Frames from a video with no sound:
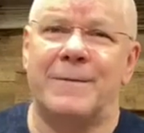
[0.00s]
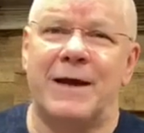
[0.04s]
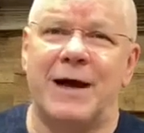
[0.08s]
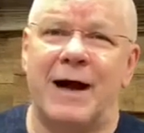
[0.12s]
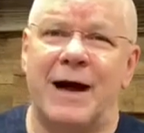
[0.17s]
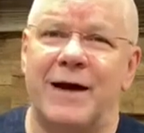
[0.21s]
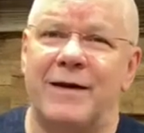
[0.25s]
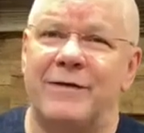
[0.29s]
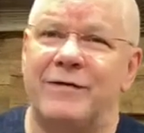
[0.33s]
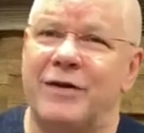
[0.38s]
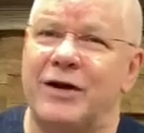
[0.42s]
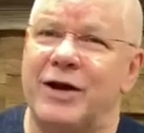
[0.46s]

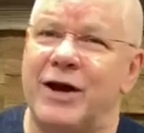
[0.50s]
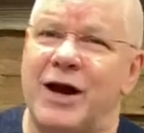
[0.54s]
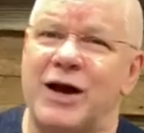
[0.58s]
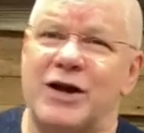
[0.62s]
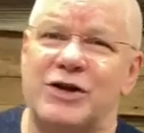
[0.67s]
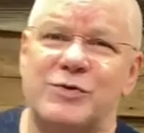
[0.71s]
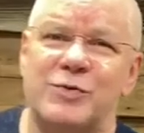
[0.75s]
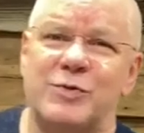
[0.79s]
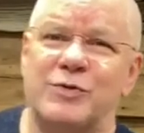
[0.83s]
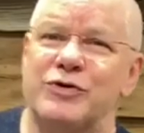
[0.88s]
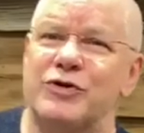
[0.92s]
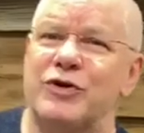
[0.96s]
God, if the
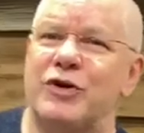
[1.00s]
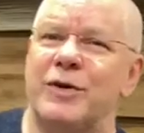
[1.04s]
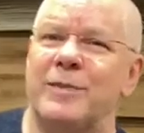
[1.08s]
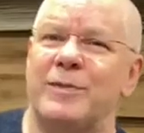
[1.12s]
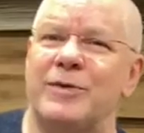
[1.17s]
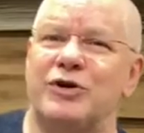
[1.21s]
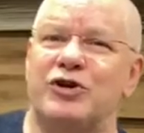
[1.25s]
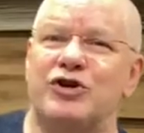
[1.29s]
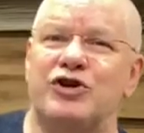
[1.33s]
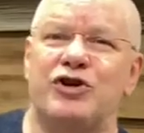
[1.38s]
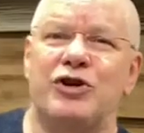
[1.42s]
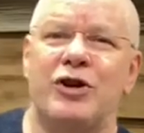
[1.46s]
gospel's already
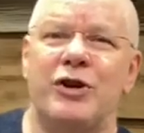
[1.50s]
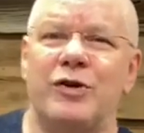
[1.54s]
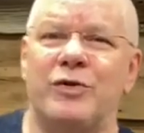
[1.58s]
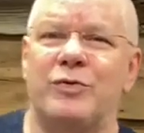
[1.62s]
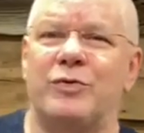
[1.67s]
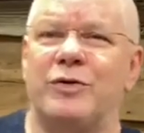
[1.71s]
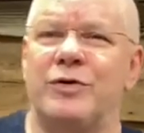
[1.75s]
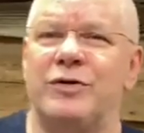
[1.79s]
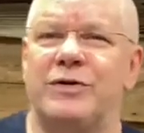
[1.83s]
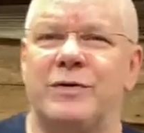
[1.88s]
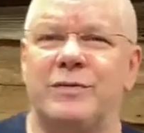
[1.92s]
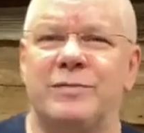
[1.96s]
been
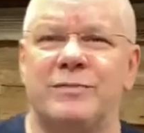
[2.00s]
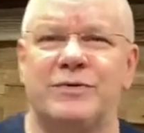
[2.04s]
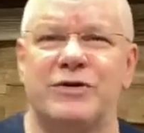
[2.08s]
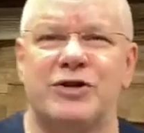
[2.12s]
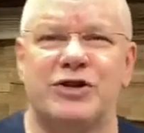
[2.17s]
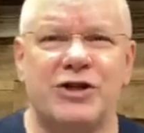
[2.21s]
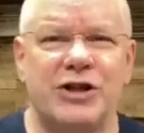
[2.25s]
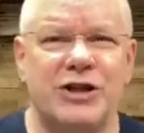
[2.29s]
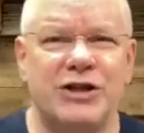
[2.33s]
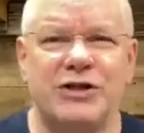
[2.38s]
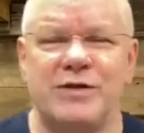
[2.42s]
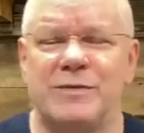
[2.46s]
shared with them,
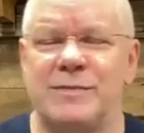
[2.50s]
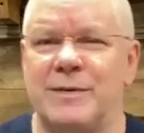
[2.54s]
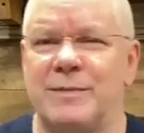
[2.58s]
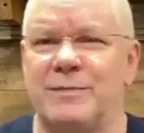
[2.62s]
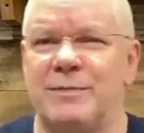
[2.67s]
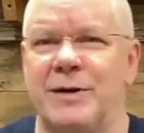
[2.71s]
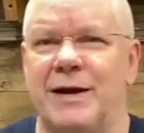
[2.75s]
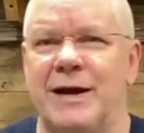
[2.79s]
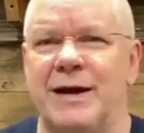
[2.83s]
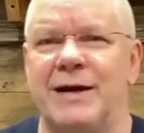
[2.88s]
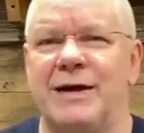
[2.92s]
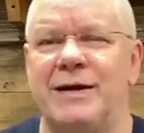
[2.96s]
seeds have been
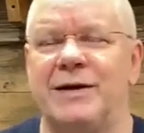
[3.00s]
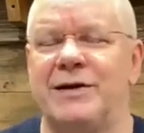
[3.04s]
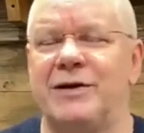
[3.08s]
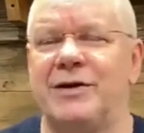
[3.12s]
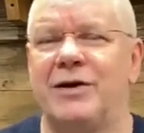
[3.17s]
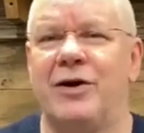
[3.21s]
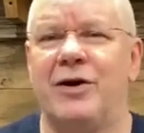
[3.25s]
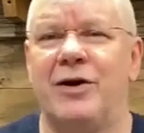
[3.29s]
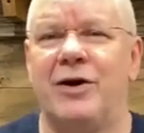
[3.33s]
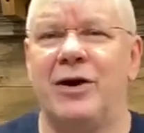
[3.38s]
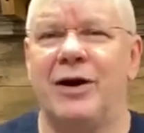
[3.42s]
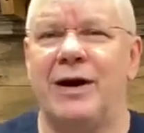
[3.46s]
planted in the
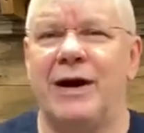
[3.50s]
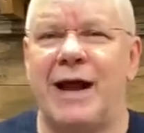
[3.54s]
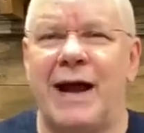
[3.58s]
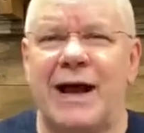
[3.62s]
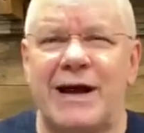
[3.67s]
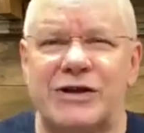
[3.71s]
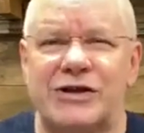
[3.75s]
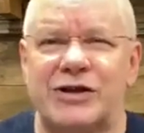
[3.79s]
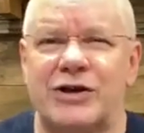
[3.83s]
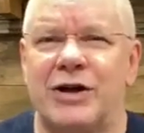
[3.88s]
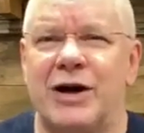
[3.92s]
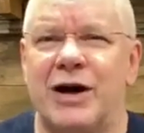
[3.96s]
heart,
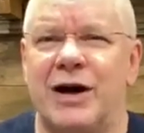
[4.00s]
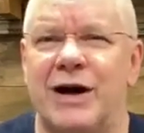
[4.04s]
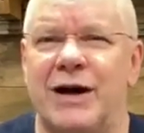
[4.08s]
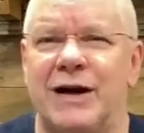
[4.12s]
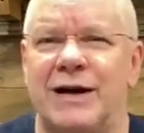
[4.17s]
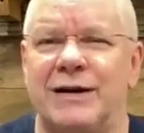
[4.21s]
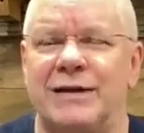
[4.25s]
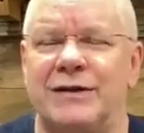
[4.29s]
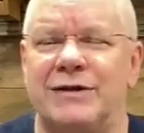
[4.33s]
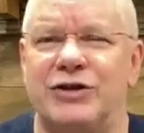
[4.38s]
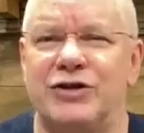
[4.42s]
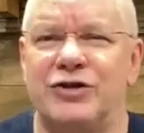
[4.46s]
ask
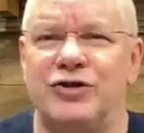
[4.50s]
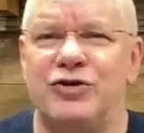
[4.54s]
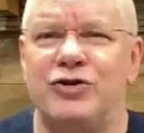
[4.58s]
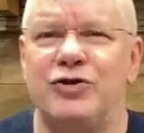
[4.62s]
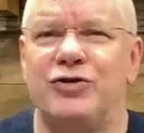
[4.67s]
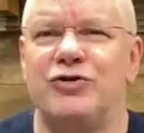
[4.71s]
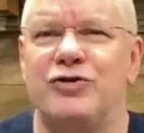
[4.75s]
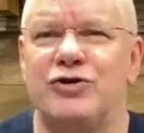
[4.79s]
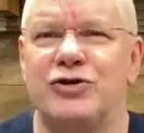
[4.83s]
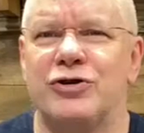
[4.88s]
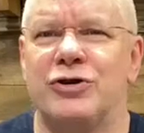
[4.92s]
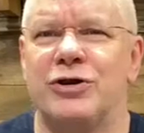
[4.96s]
God to
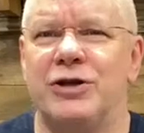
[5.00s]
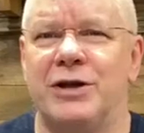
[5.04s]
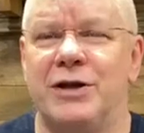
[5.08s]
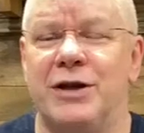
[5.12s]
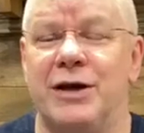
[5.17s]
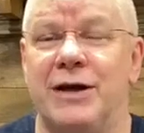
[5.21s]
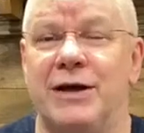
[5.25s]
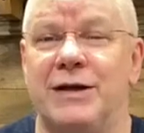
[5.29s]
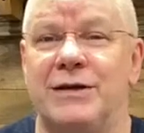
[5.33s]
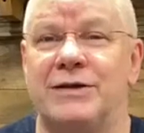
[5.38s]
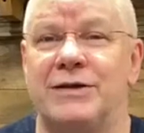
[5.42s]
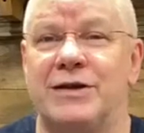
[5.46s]
use you
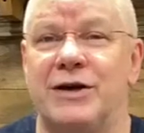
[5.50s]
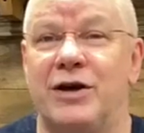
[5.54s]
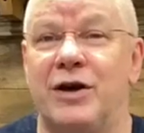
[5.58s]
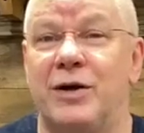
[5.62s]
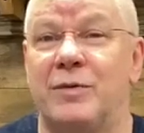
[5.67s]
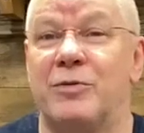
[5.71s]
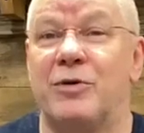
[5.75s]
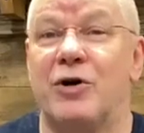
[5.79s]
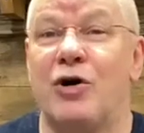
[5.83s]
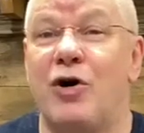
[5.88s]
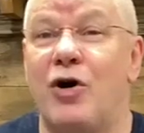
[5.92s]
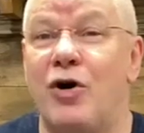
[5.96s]
today to
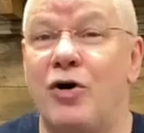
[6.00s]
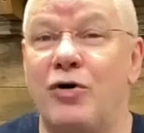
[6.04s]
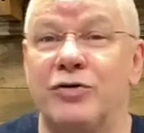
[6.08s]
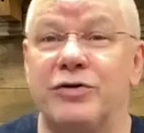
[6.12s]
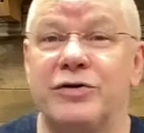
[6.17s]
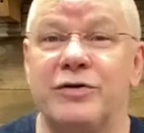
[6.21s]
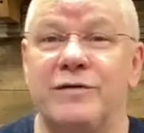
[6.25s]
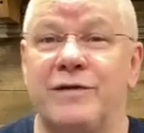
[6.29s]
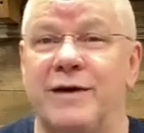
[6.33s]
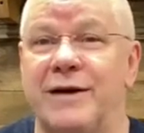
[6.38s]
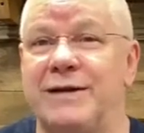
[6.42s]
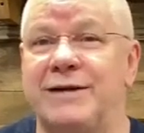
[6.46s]
help
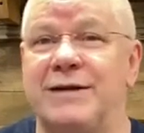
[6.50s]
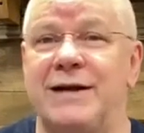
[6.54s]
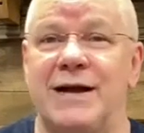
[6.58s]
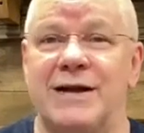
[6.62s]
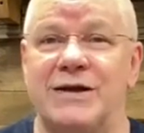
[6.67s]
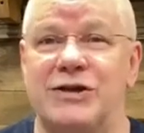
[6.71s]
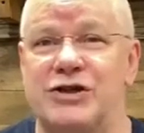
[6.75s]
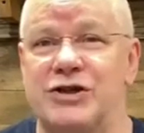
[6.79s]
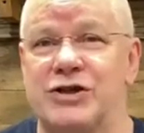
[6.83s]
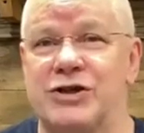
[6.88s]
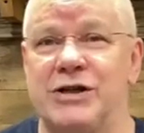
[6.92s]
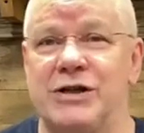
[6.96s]
cultivate
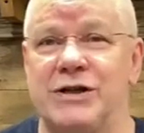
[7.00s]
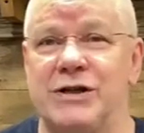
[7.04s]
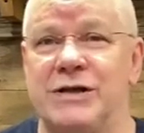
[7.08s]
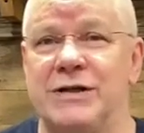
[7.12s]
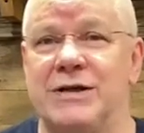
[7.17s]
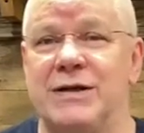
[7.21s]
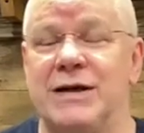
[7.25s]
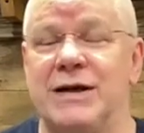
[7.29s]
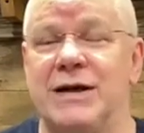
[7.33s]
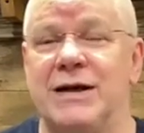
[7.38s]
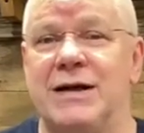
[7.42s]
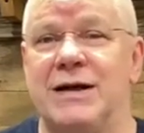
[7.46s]
that
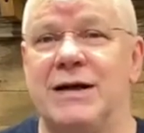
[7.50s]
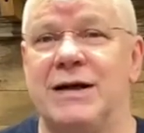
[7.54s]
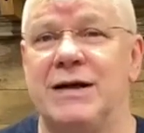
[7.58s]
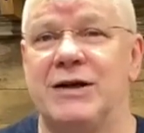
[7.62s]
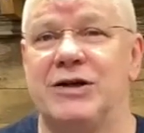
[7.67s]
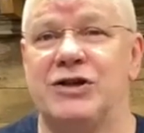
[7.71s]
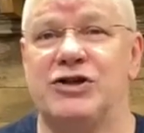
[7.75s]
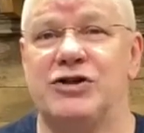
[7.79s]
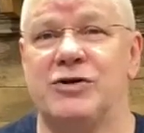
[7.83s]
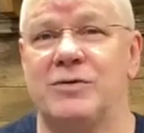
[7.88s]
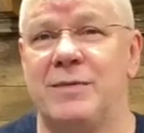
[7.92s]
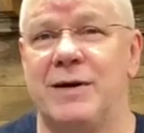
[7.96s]
seed
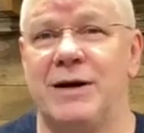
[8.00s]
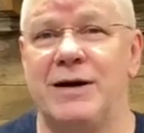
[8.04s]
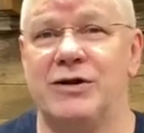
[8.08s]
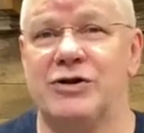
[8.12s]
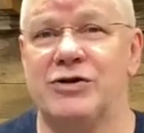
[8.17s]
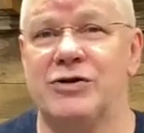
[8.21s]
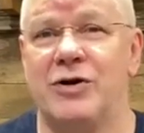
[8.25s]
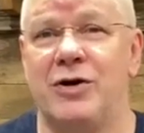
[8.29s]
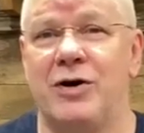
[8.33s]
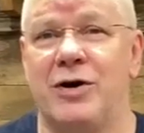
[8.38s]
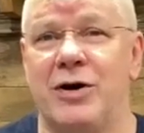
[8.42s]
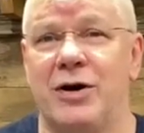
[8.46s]
in
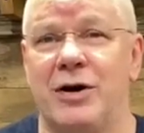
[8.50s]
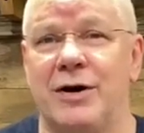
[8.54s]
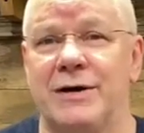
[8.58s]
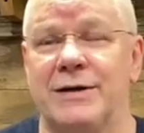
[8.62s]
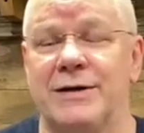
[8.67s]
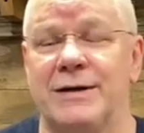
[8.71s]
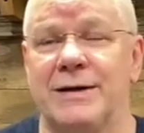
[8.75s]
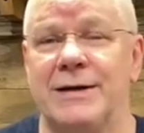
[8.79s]
somebody's heart.